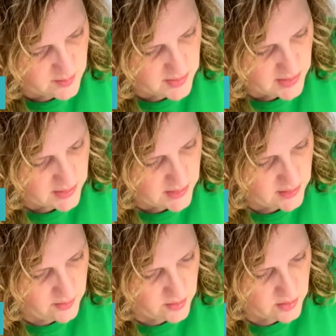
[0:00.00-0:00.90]
I'm not
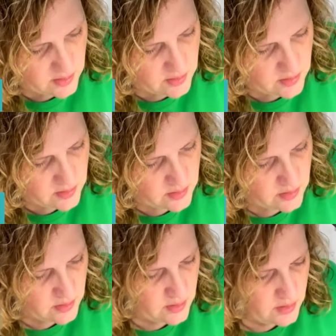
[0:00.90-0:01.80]
either.
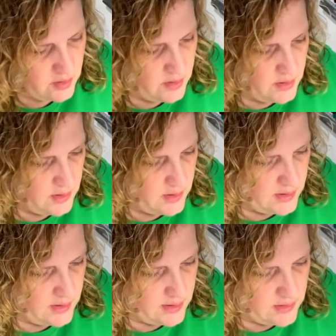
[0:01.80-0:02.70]

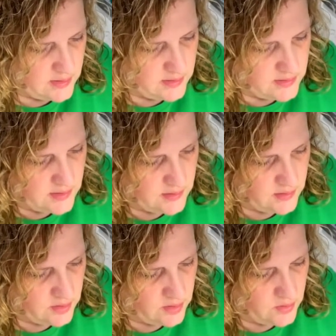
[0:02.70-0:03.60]
and
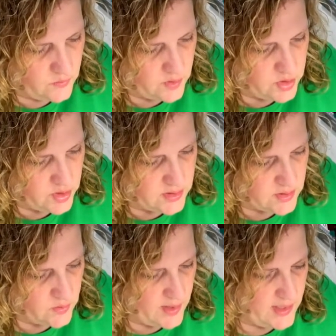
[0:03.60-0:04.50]
you would
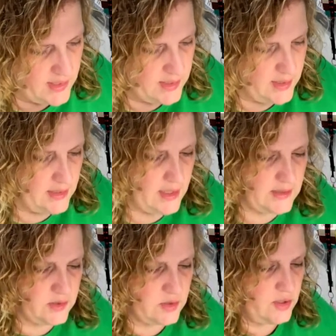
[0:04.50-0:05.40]
just go ahead, and
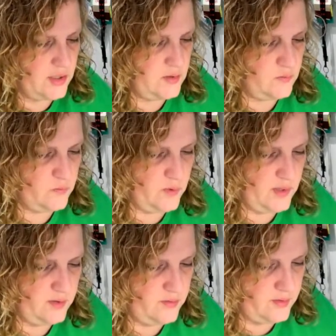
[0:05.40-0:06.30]
I started
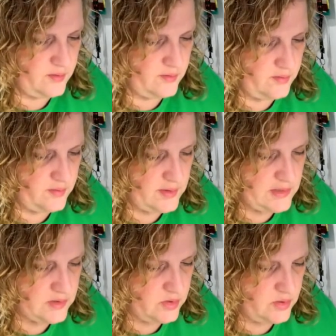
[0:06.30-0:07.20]
with
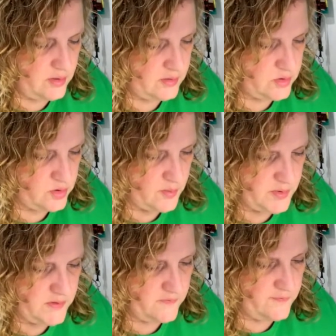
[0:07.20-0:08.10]
these
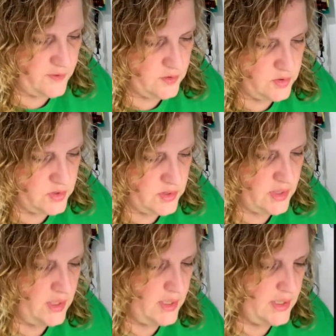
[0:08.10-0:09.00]
strips first
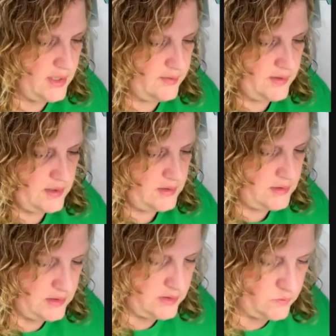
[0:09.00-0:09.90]
and then
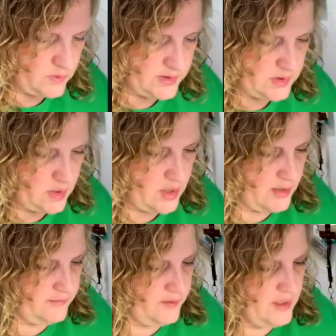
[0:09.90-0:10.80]
did the ones
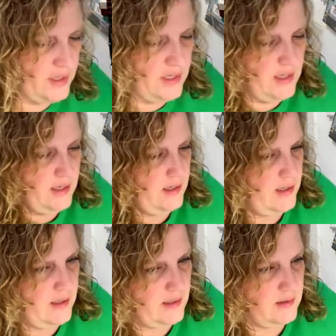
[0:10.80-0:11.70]
off.
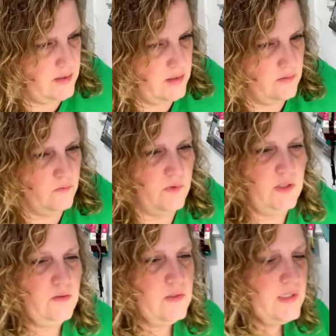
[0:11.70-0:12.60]
And when
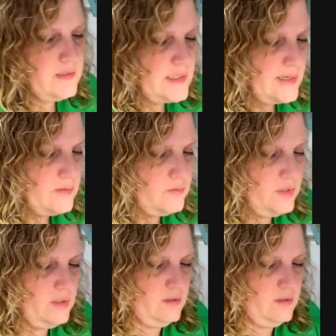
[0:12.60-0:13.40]
you get down